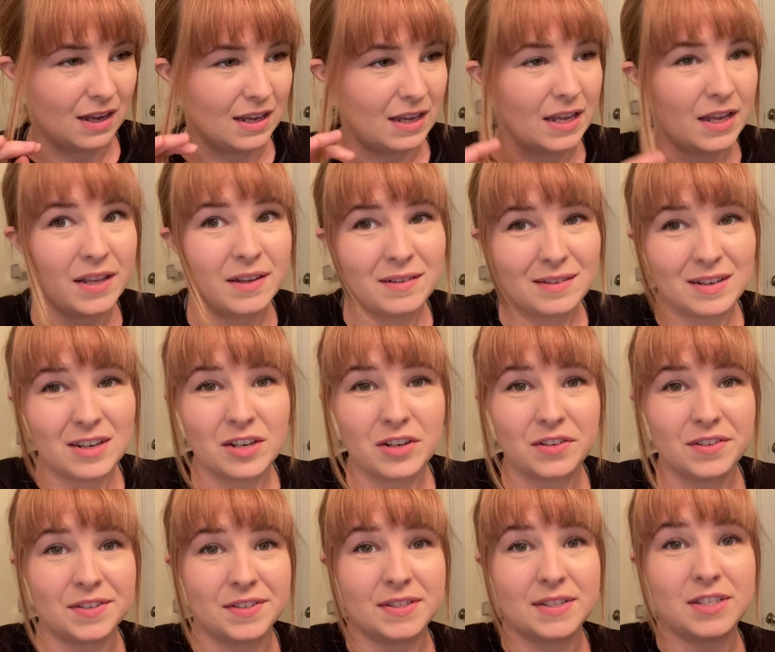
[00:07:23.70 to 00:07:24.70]
It
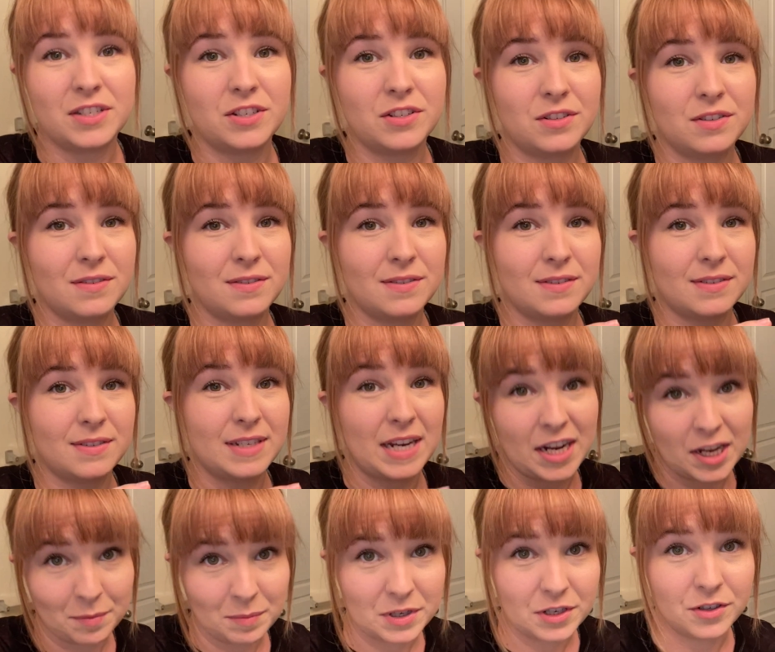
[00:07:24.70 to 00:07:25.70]

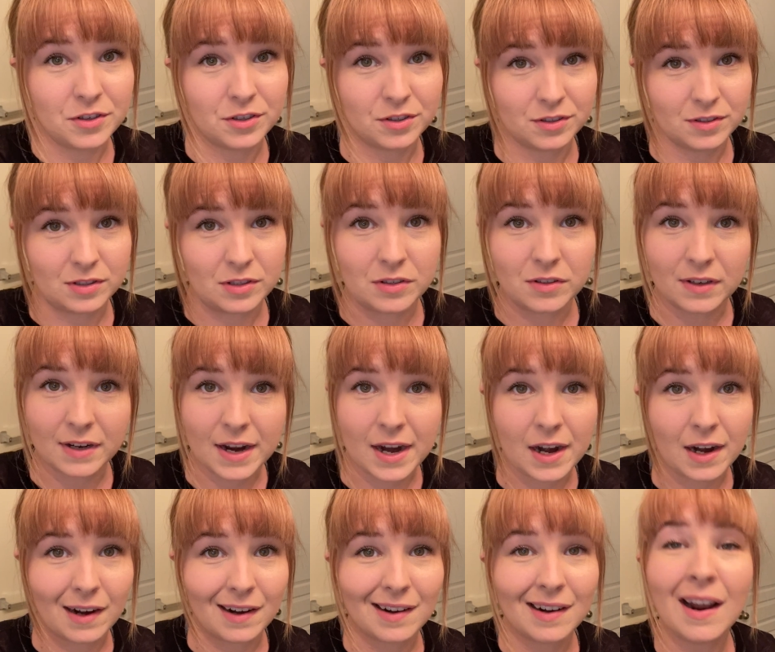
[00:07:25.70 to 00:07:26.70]
damages your
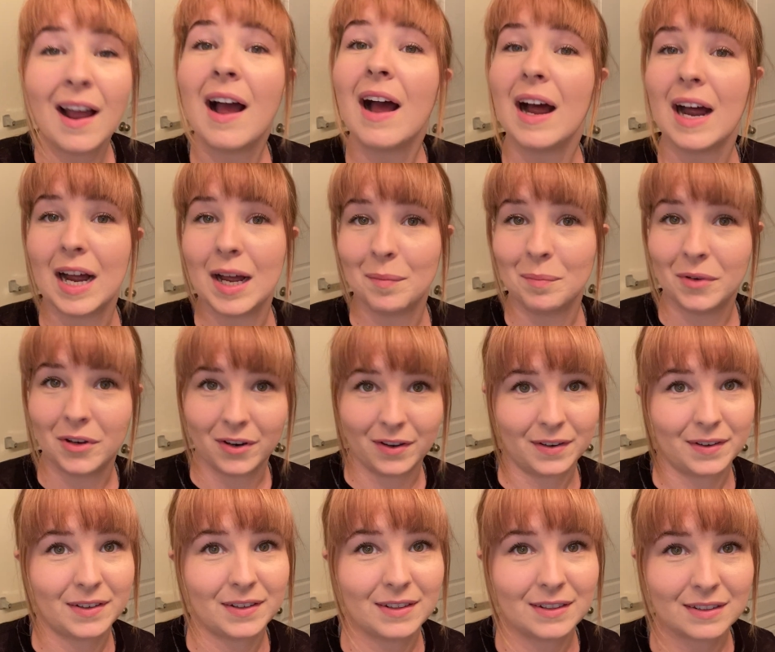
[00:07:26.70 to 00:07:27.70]
hair. I'm
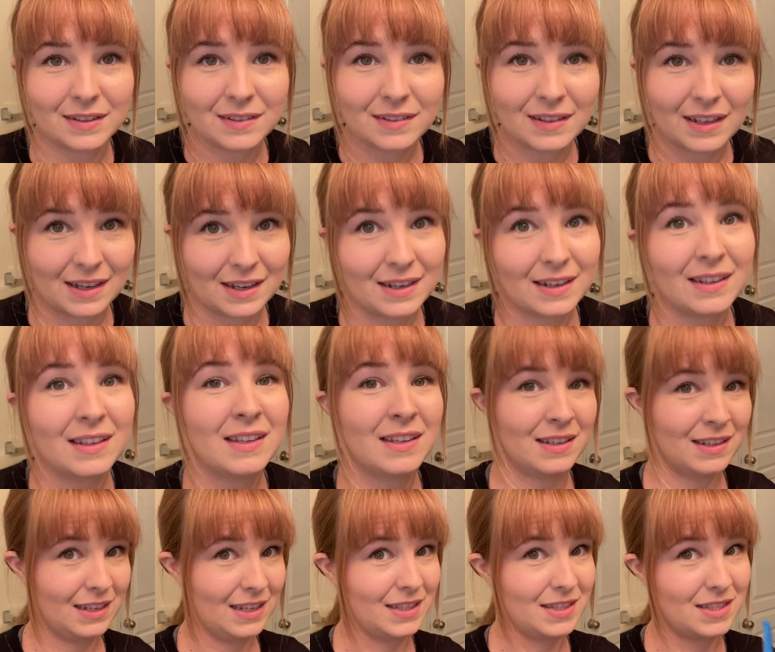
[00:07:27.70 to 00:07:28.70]
not gonna lie.
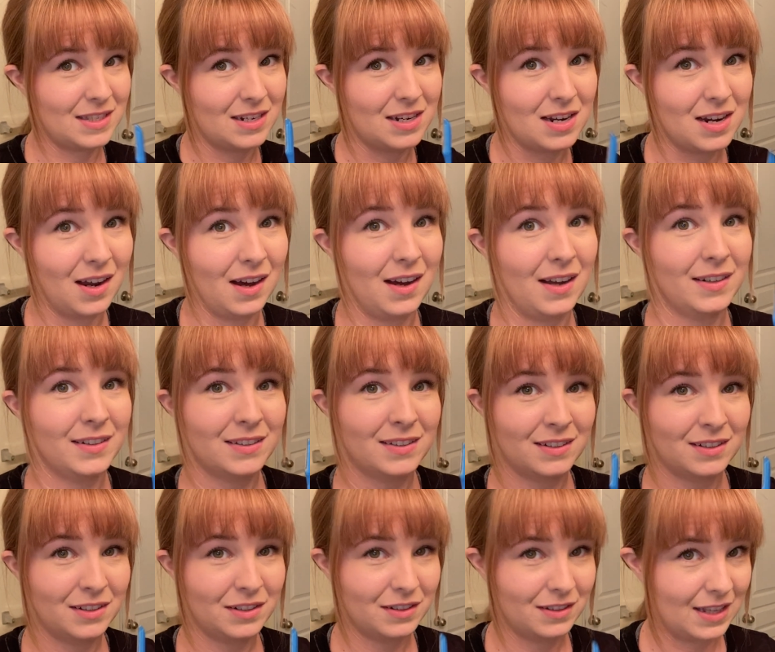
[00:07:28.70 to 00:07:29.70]
It's not
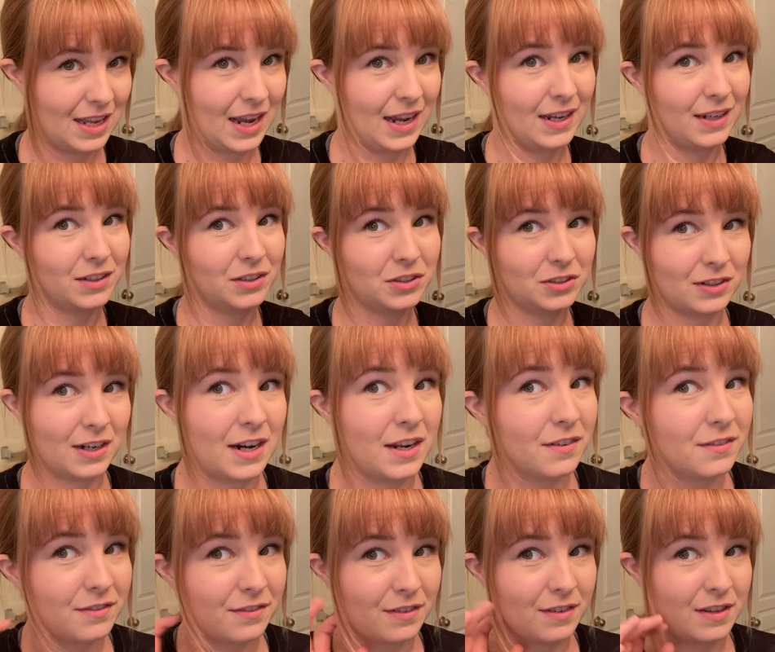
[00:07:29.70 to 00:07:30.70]
that
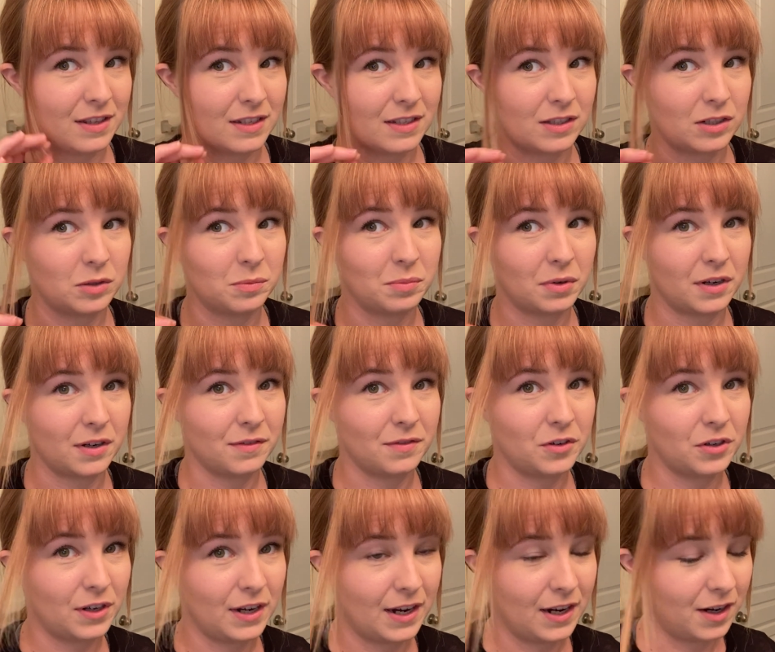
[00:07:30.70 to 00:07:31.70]
great for this little part of
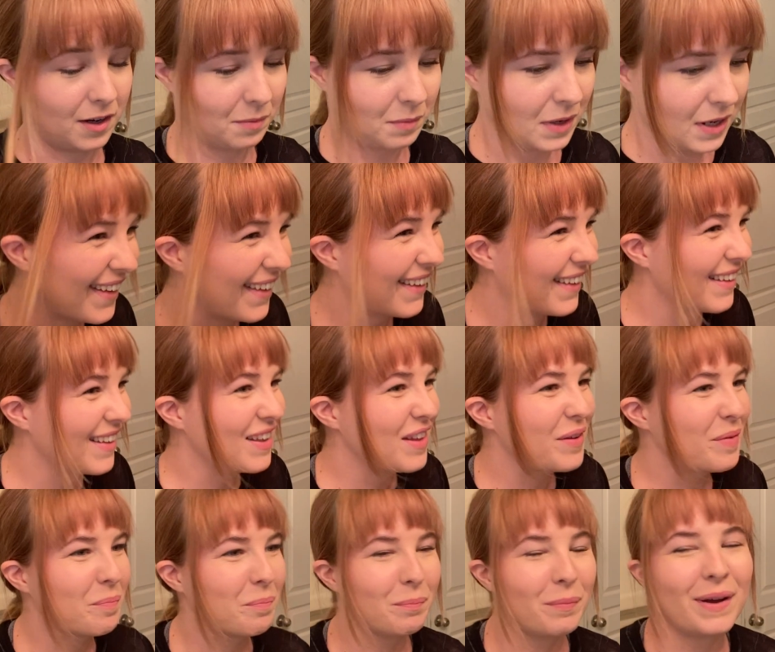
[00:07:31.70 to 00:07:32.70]
your hair,
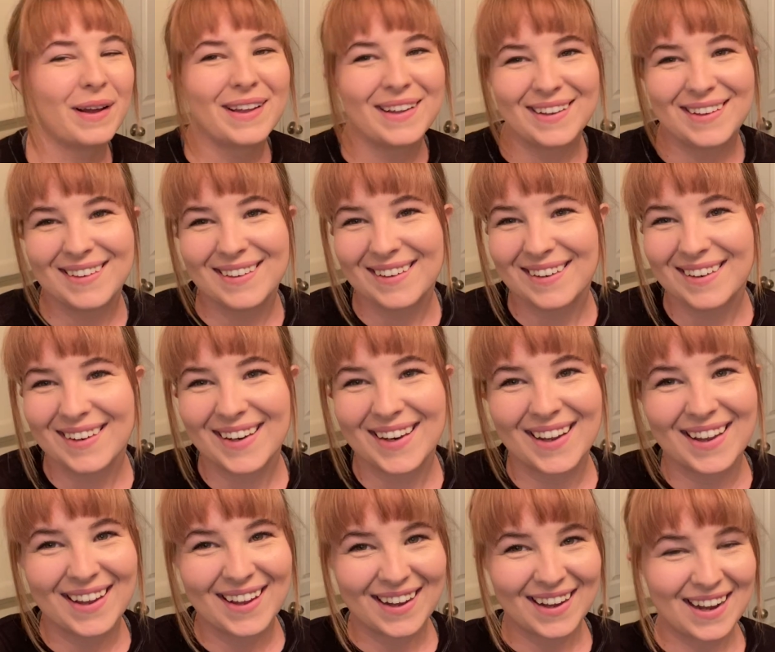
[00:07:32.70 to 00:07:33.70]
but
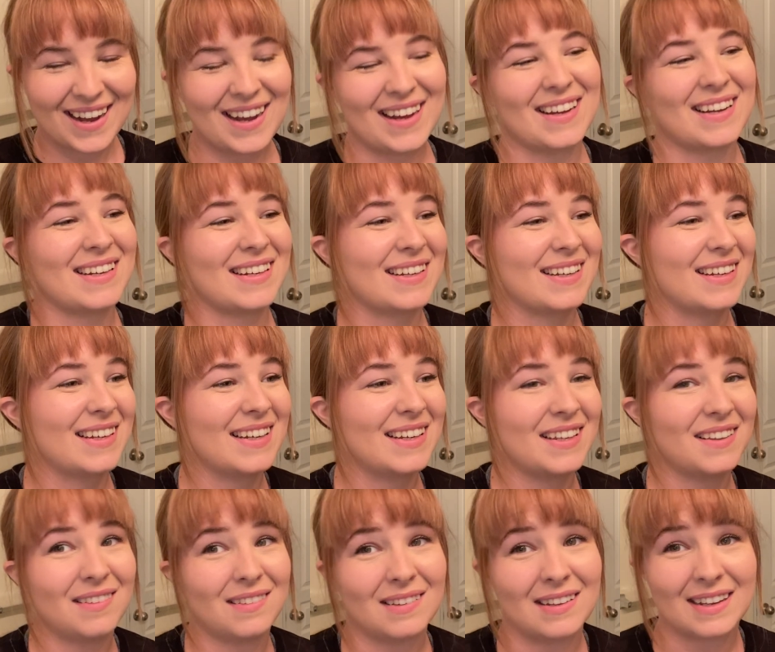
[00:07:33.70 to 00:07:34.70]

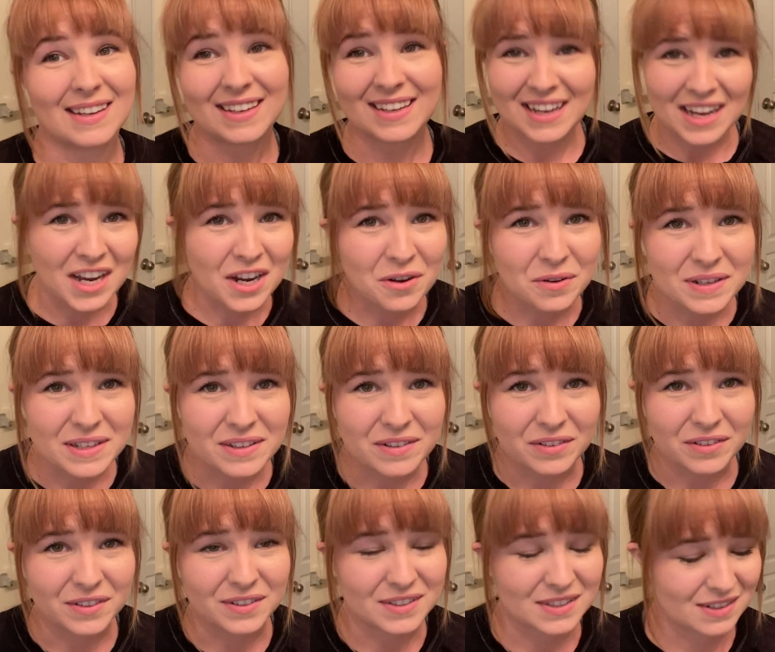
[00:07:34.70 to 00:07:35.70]
I like how it
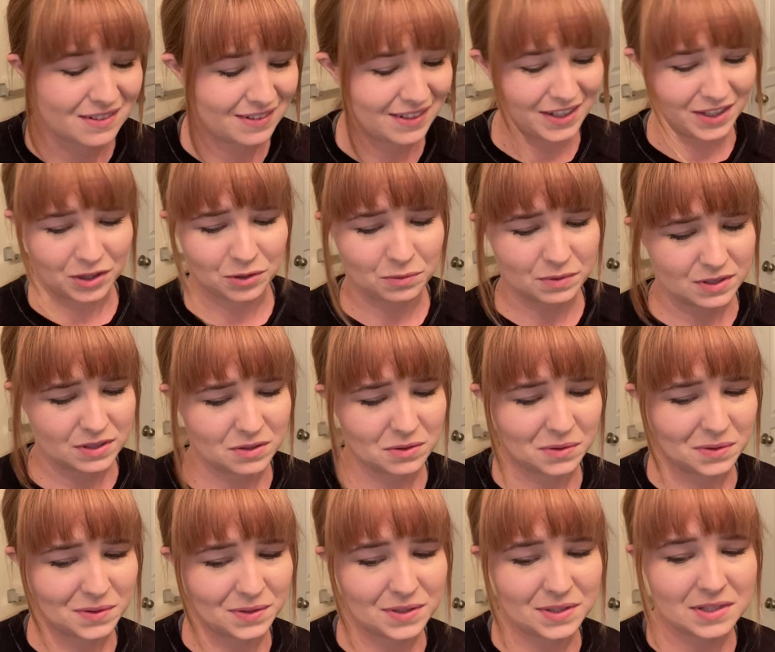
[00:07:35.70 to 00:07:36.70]
looks. I like the
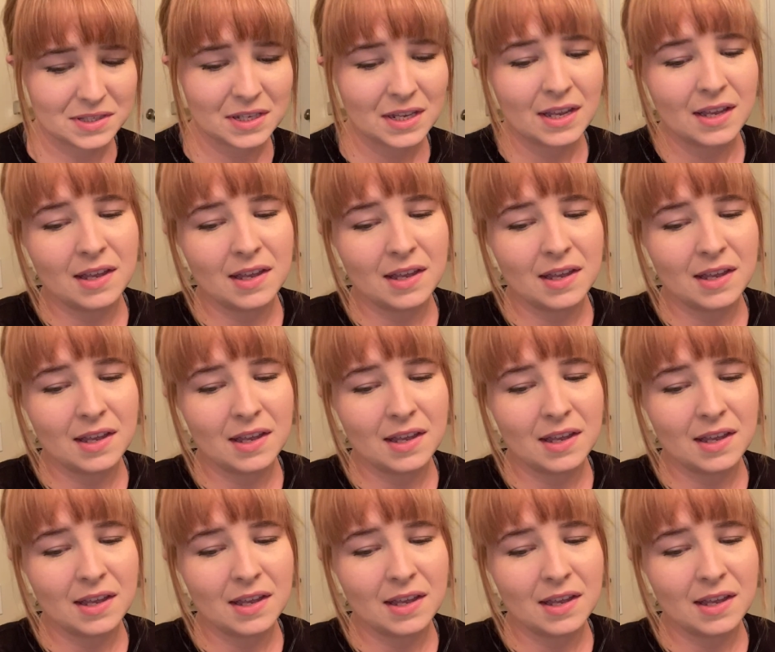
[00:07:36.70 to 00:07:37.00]
results.